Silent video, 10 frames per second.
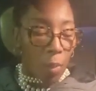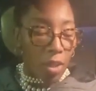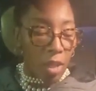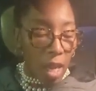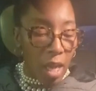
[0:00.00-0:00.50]

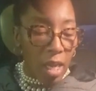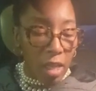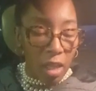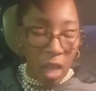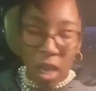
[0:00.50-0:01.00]
with
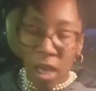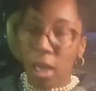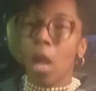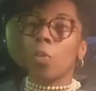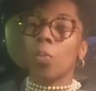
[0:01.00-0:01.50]

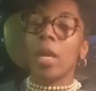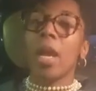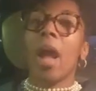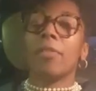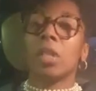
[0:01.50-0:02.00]
anything, we
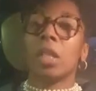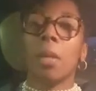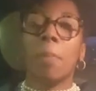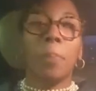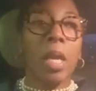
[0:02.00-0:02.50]
have to
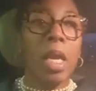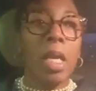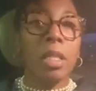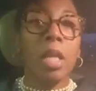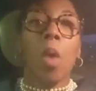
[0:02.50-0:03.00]

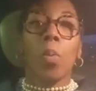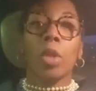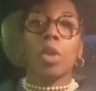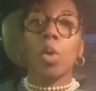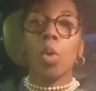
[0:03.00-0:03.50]
compete
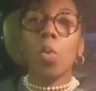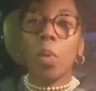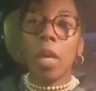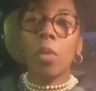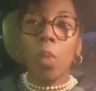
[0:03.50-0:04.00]
with who
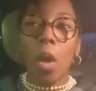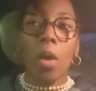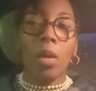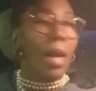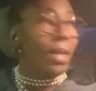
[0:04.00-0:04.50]
we
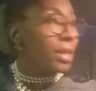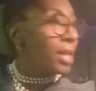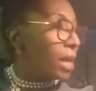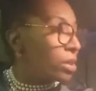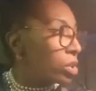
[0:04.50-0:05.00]
were
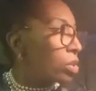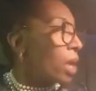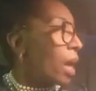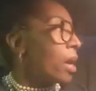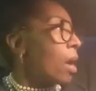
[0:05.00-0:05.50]

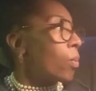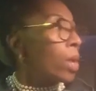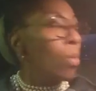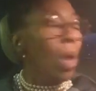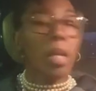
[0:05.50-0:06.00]
yesterday.
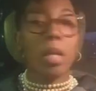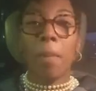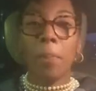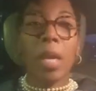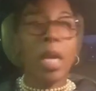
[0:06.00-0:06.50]
We want to
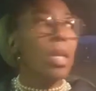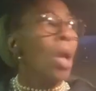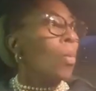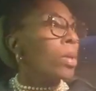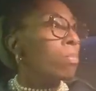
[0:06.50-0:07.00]
compete
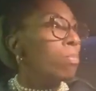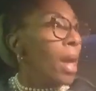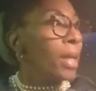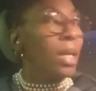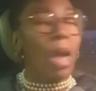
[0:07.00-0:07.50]
with
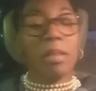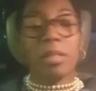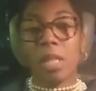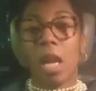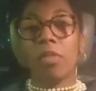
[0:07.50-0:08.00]
making
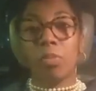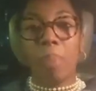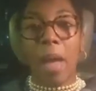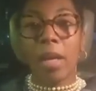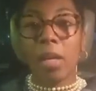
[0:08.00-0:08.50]
ourselves
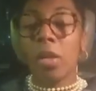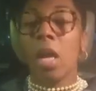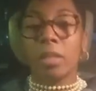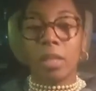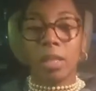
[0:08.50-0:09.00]
better
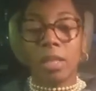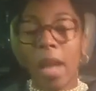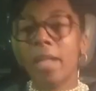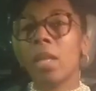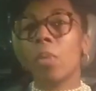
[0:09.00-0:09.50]

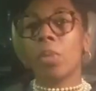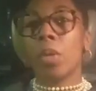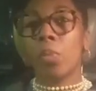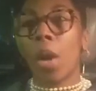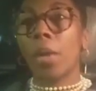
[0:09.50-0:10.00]
today than we
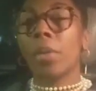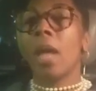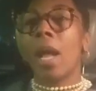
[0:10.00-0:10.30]
were